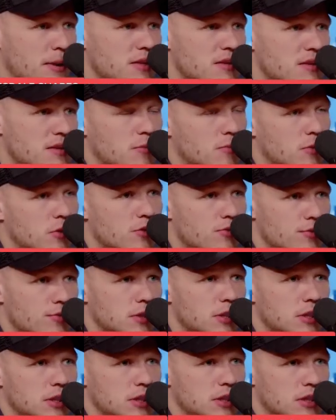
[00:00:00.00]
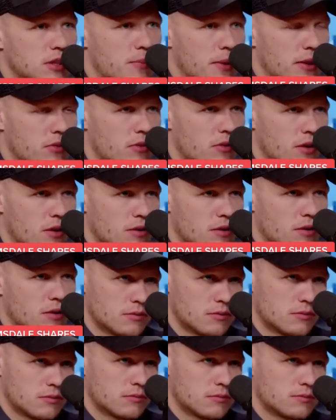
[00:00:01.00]
depends how much, really. It depends
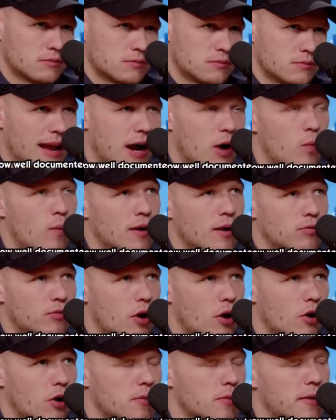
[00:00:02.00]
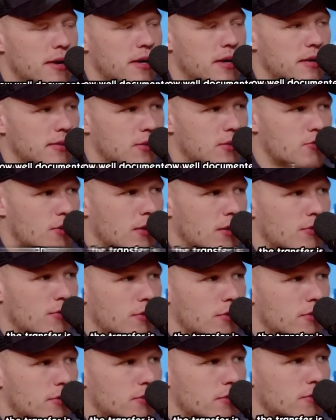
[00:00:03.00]
on how well documented the
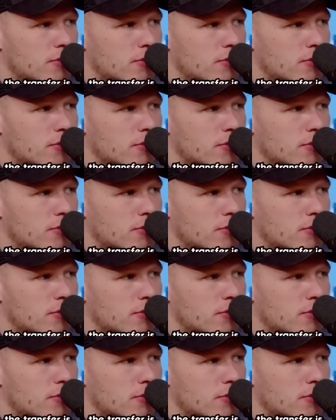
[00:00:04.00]
transfer